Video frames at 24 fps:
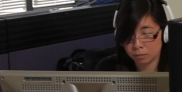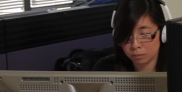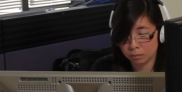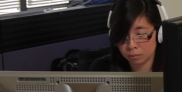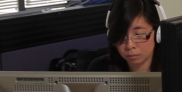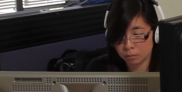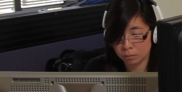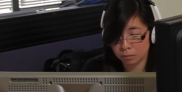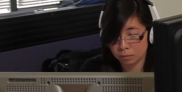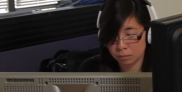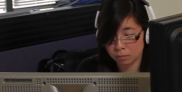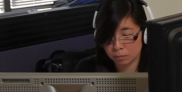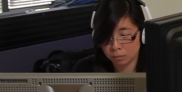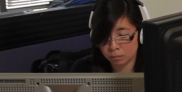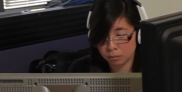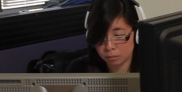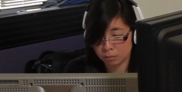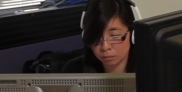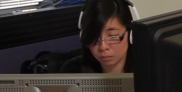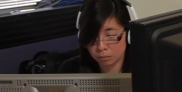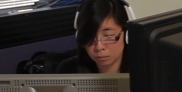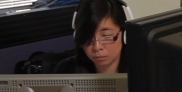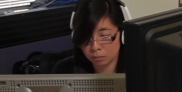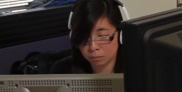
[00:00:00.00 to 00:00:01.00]

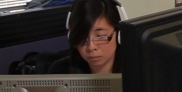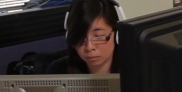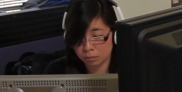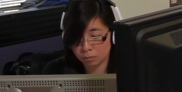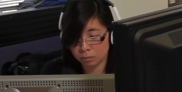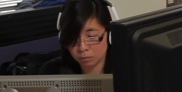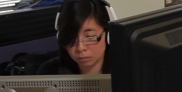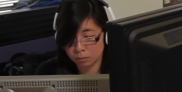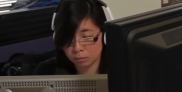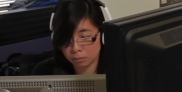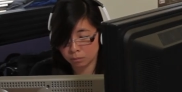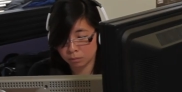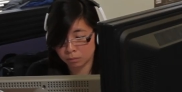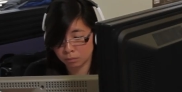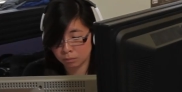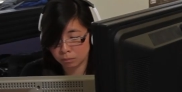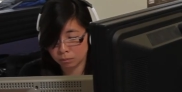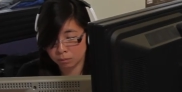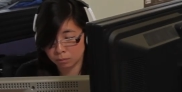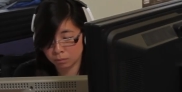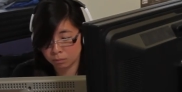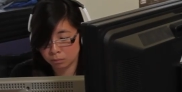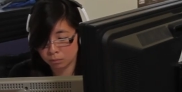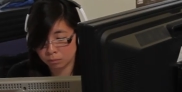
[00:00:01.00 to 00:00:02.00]

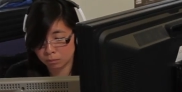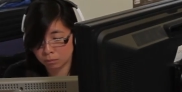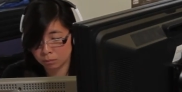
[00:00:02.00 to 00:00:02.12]
(no one is talking)